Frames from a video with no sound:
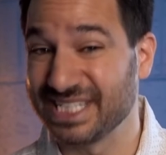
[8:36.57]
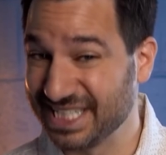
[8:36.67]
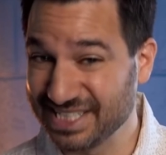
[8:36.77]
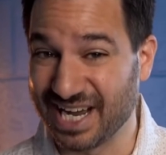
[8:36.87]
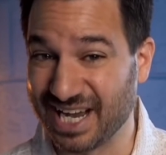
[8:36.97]

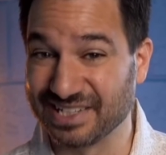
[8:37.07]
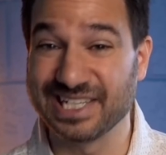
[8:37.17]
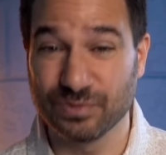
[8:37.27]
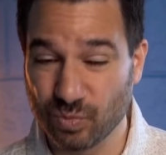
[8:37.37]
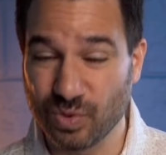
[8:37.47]
in God
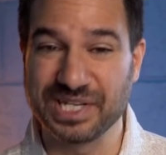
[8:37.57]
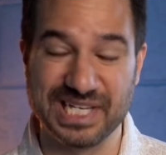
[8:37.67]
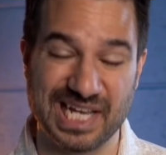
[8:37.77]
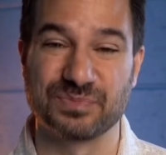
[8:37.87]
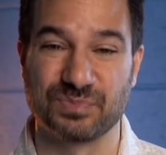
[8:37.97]
and in what He
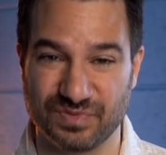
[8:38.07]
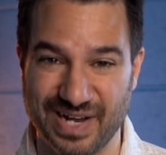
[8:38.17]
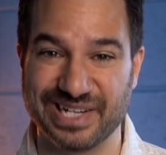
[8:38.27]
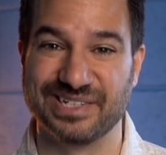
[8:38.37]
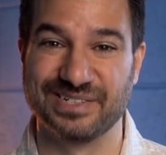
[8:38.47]
has
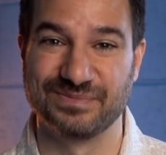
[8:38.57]
provided.